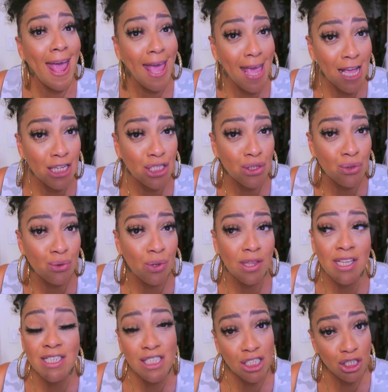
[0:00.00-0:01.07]
handle
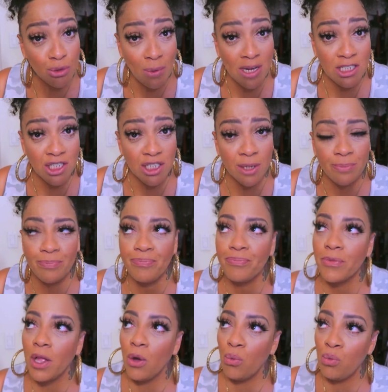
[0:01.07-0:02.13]
the situation
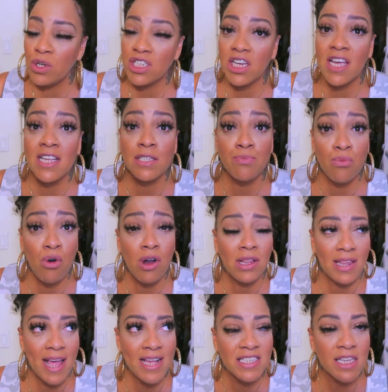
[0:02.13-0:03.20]
which is more or
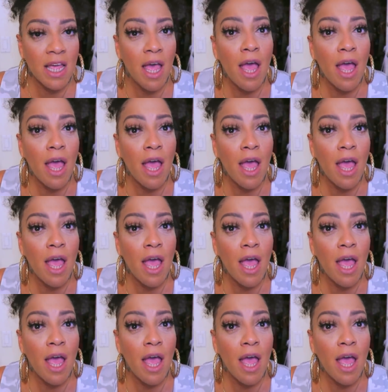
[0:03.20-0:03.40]
less